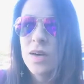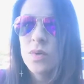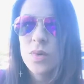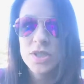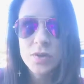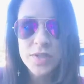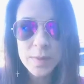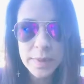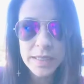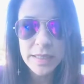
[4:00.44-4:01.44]
where she was
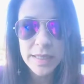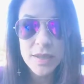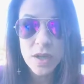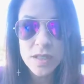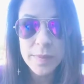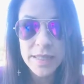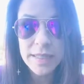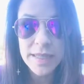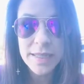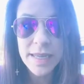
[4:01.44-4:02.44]
spending it and not
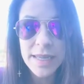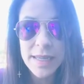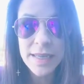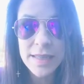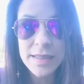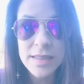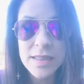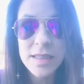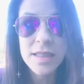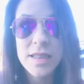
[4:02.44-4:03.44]
spending it. And
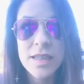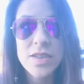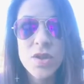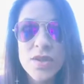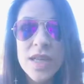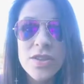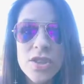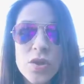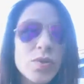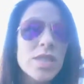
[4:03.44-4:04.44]
turns out
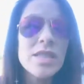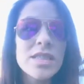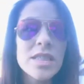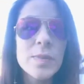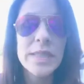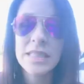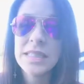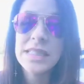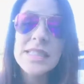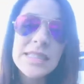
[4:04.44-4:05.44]
she was
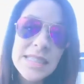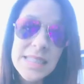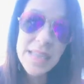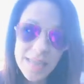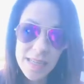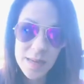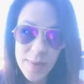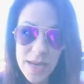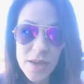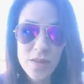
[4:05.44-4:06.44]
spending an insane
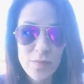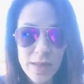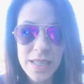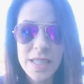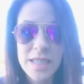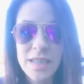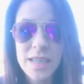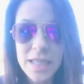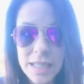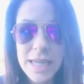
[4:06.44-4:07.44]
amount of money
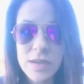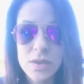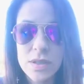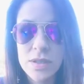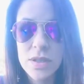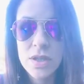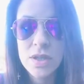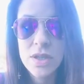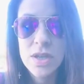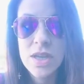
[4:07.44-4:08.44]
eating out.
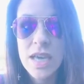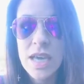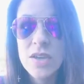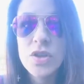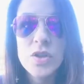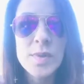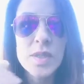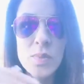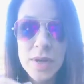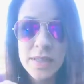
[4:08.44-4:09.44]
You'd be
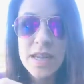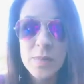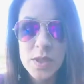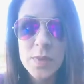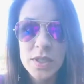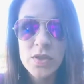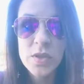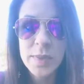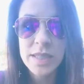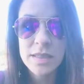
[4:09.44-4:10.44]
surprised at how much money you
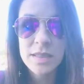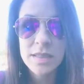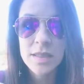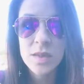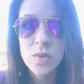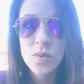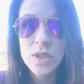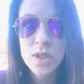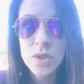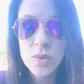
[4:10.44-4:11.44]
spend
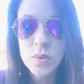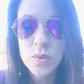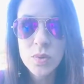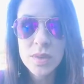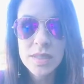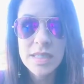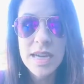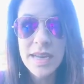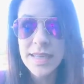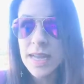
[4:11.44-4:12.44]
when you
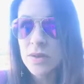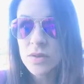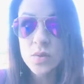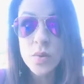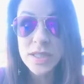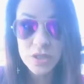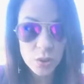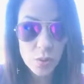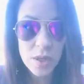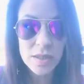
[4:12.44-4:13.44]
dine out in
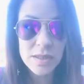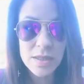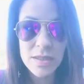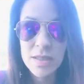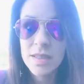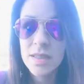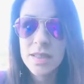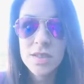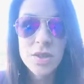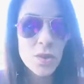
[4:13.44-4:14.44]
restaurants
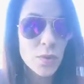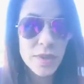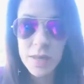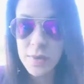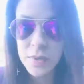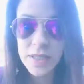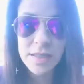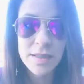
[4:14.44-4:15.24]
2-3 times a week.